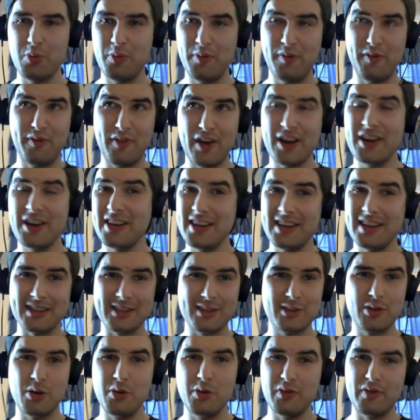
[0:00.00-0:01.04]
funny and
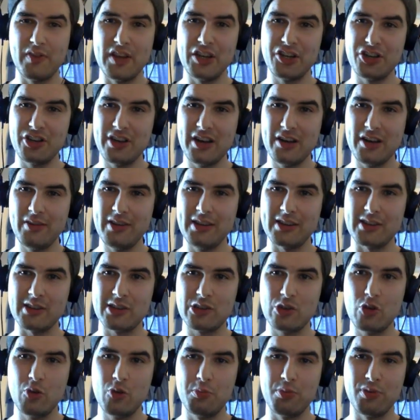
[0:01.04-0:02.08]
so visionary and
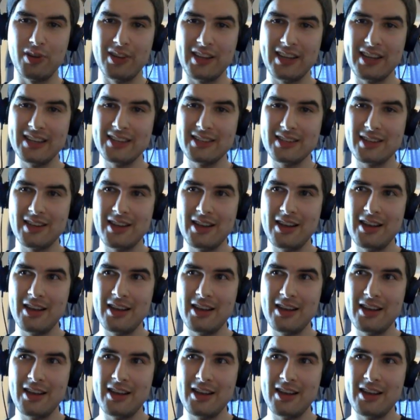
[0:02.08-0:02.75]
so brilliant,